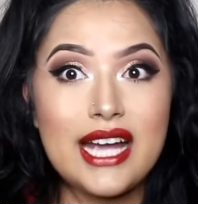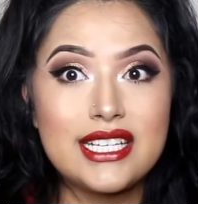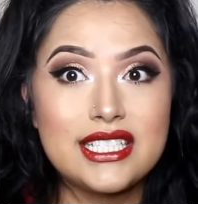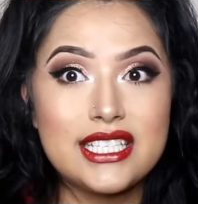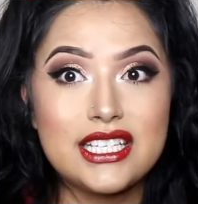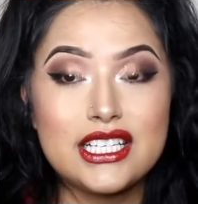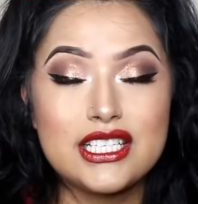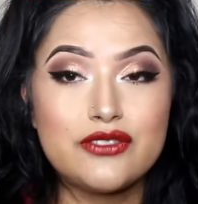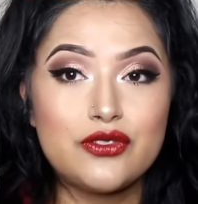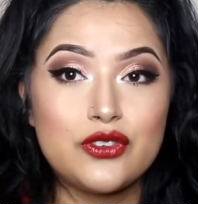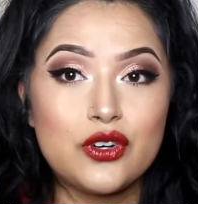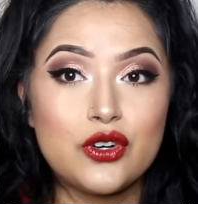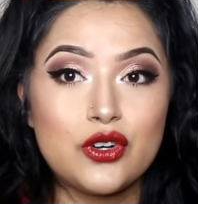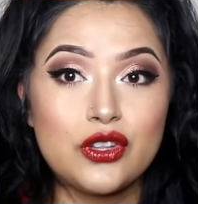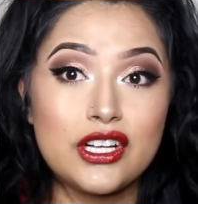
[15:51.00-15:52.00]
ideas
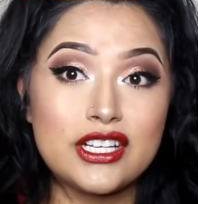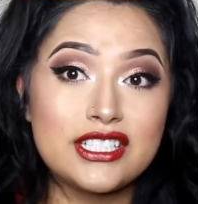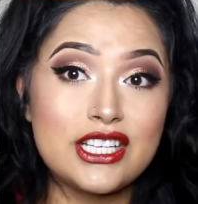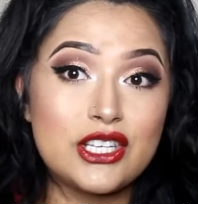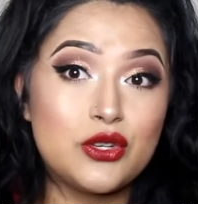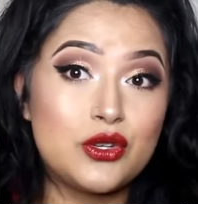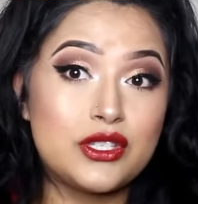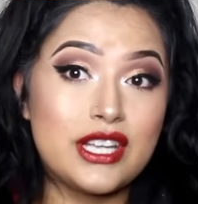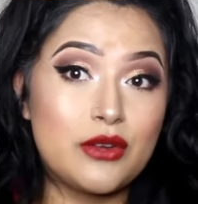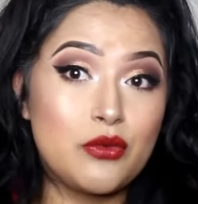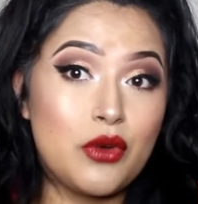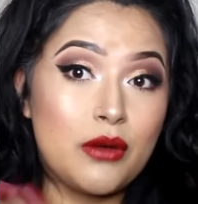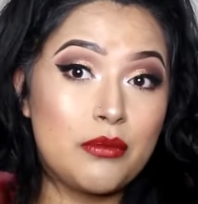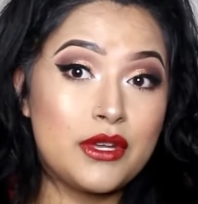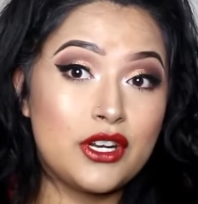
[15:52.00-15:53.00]
for looks that you guys
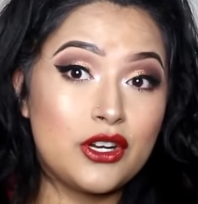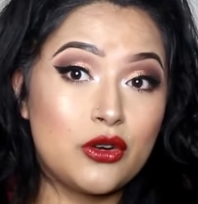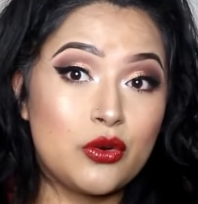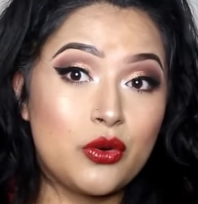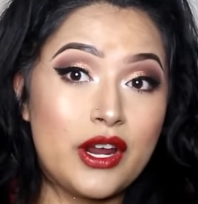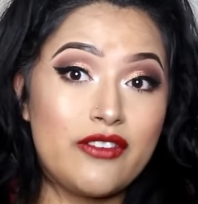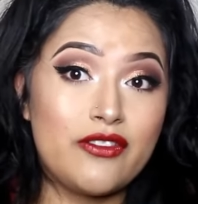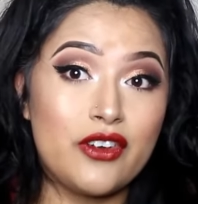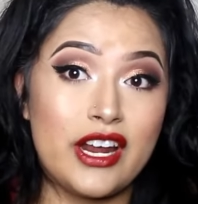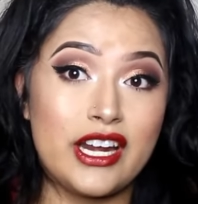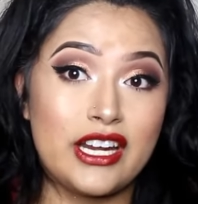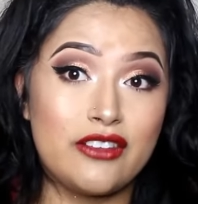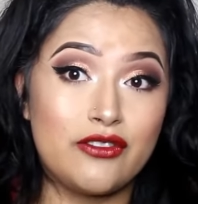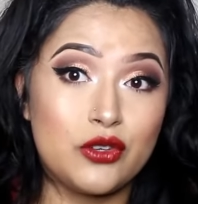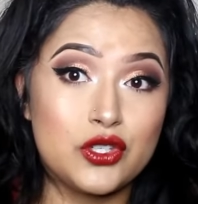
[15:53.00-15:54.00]
like want me to create
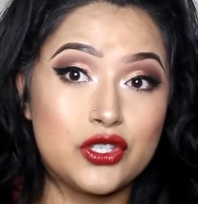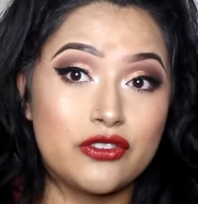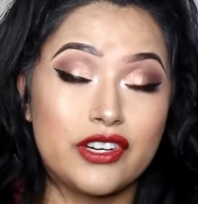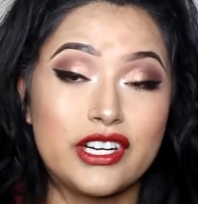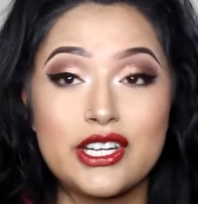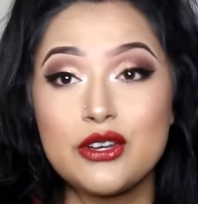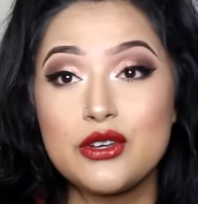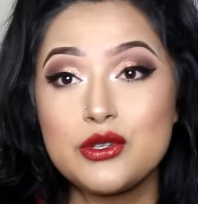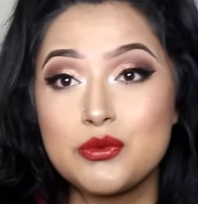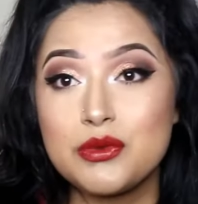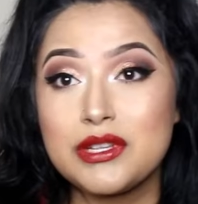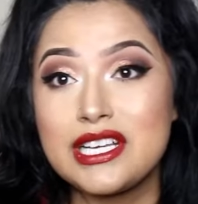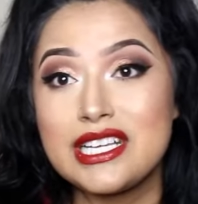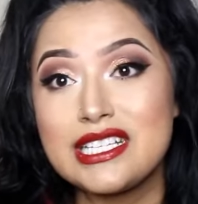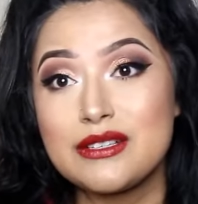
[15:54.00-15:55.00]
for any future
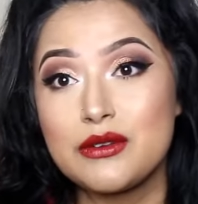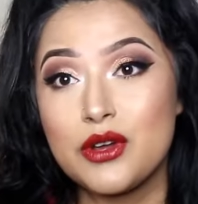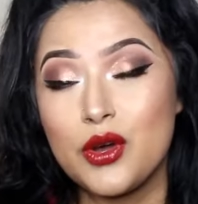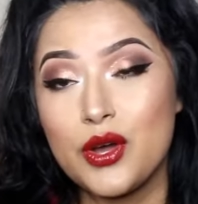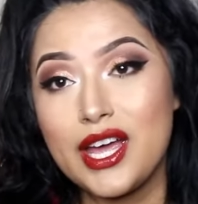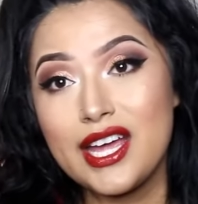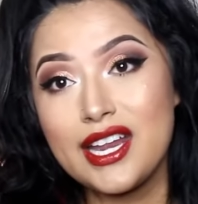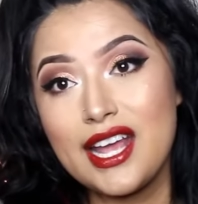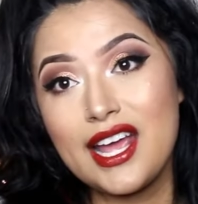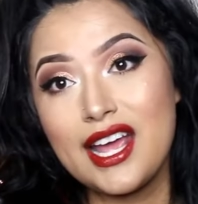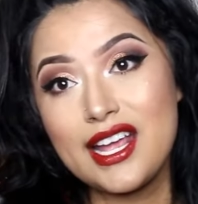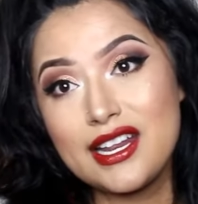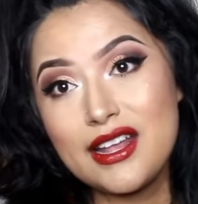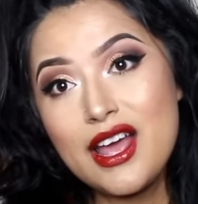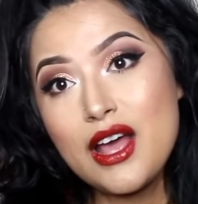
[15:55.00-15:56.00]
videos, please go ahead
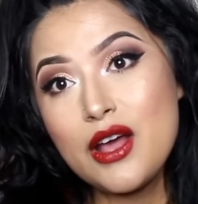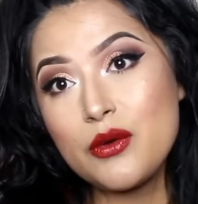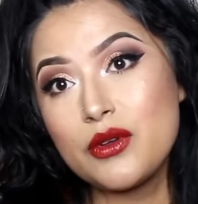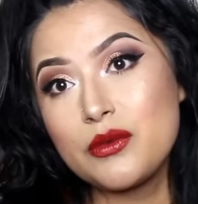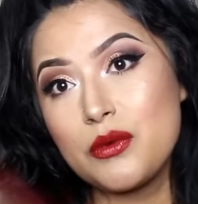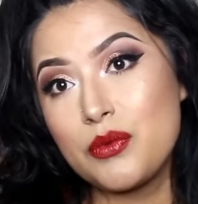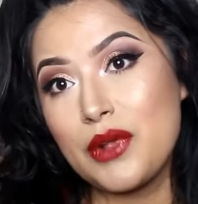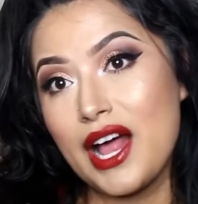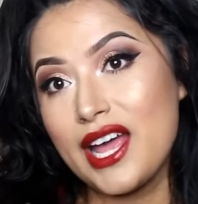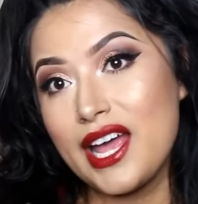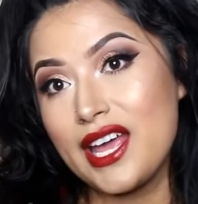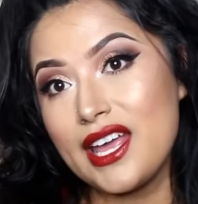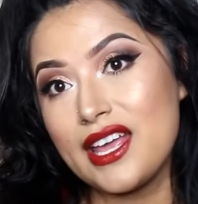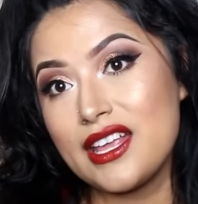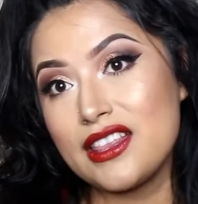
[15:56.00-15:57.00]
and
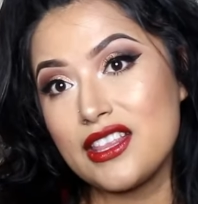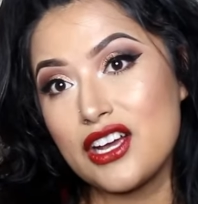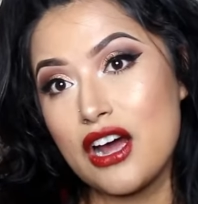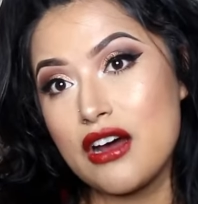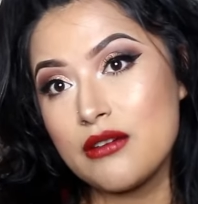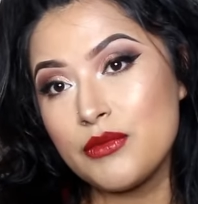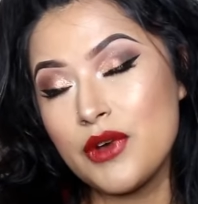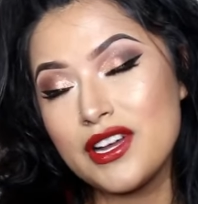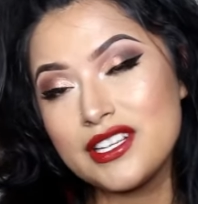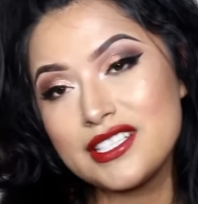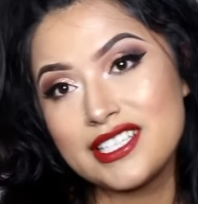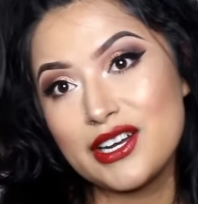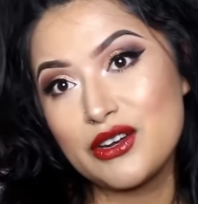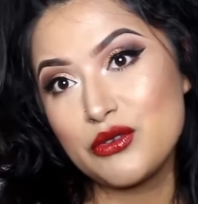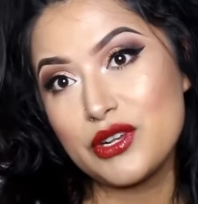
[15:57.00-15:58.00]
put it in the comment
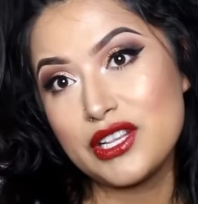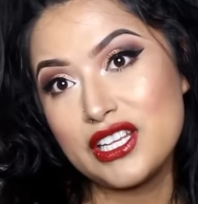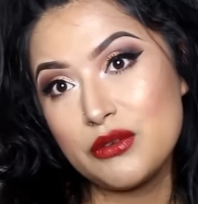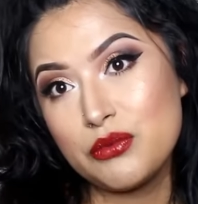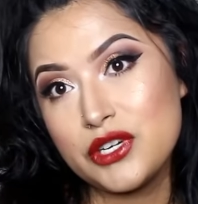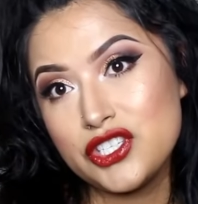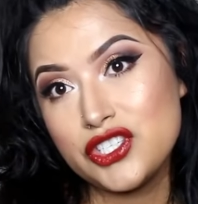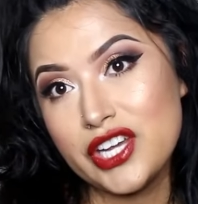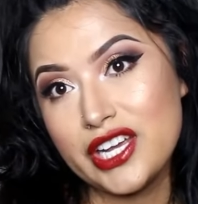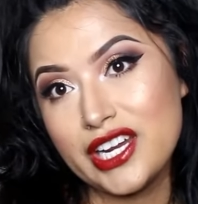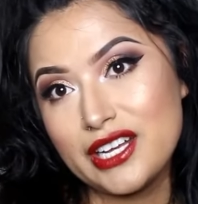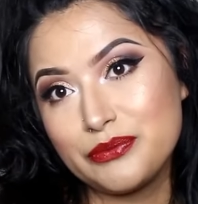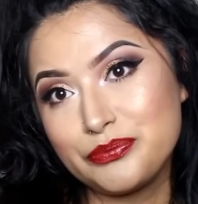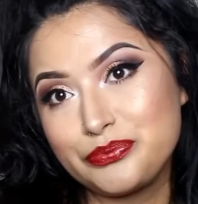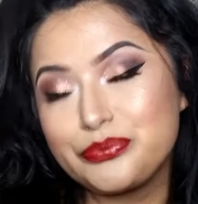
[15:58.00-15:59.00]
box, and I really
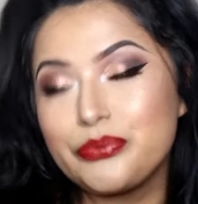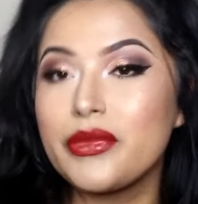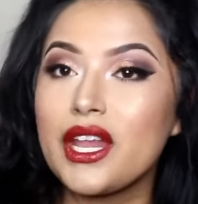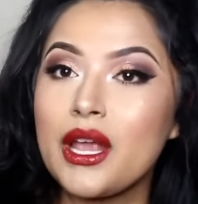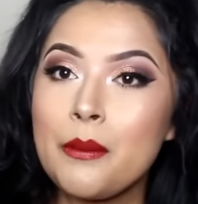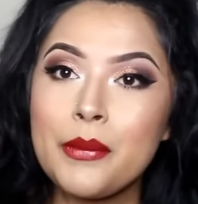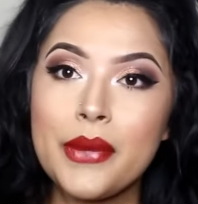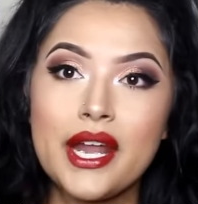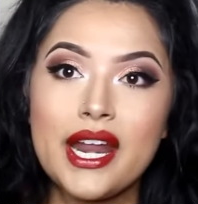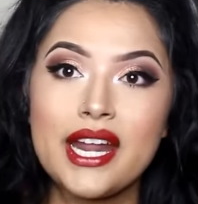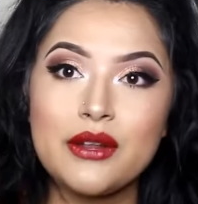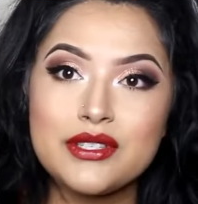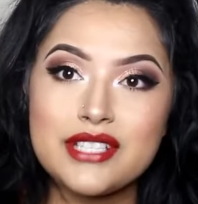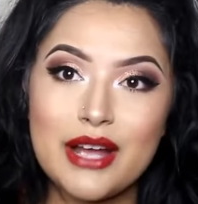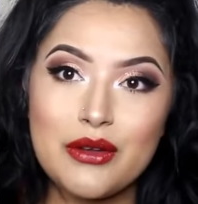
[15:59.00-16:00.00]
appreciate it. But